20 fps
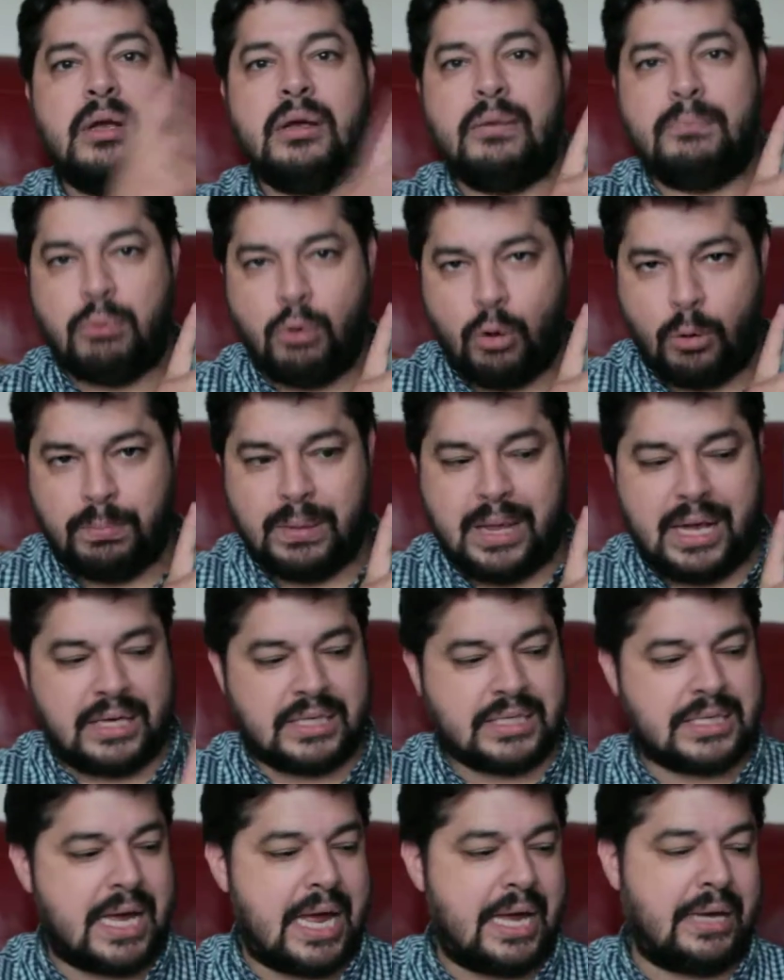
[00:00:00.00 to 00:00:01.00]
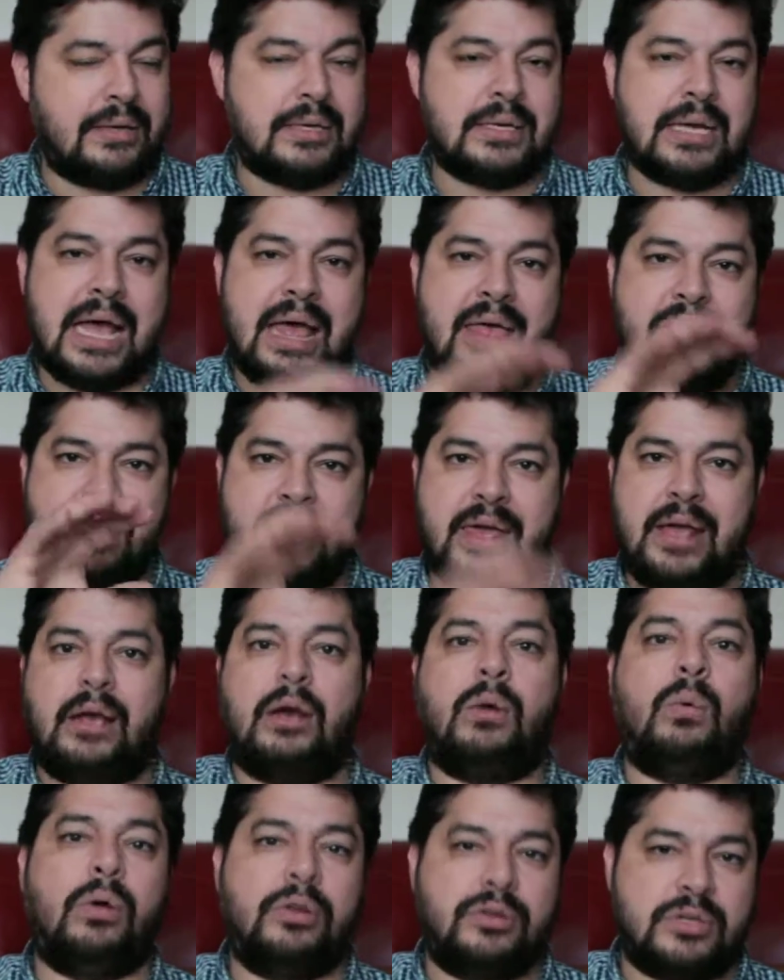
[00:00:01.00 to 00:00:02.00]
Port BLACKSAND, and then
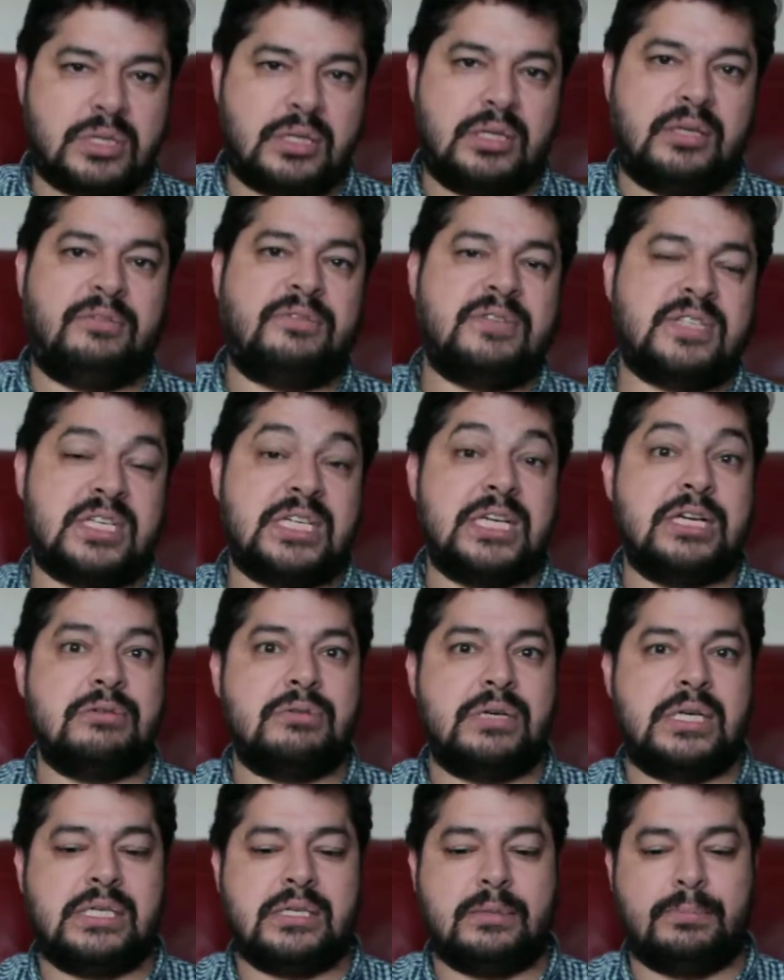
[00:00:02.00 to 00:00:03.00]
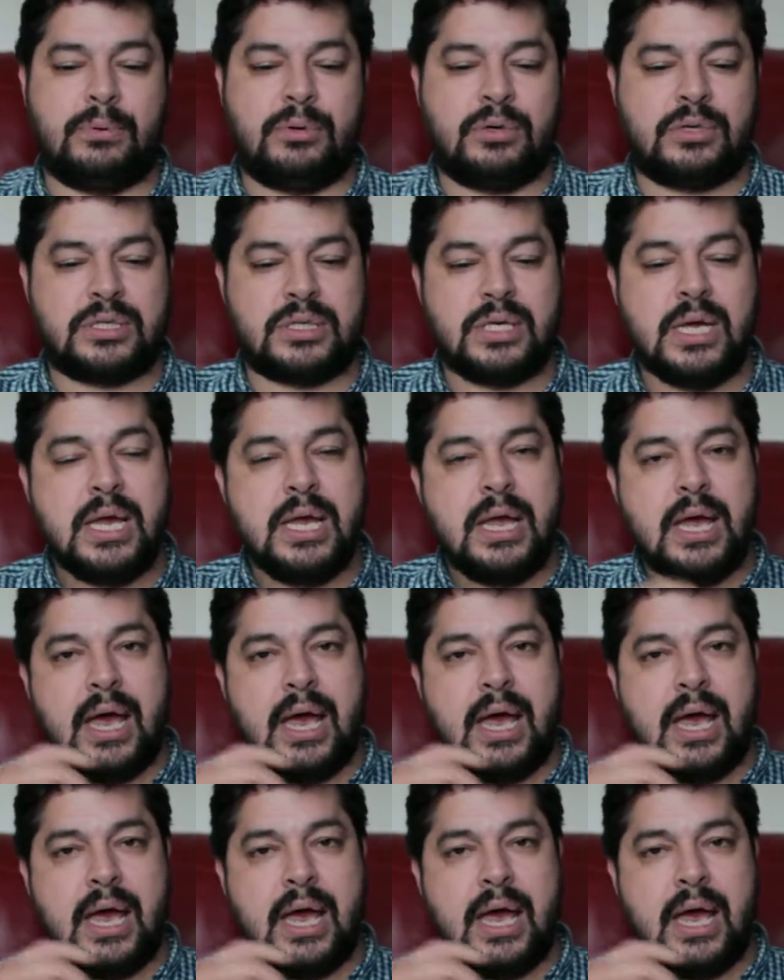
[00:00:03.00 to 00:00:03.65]
go on to the series of books.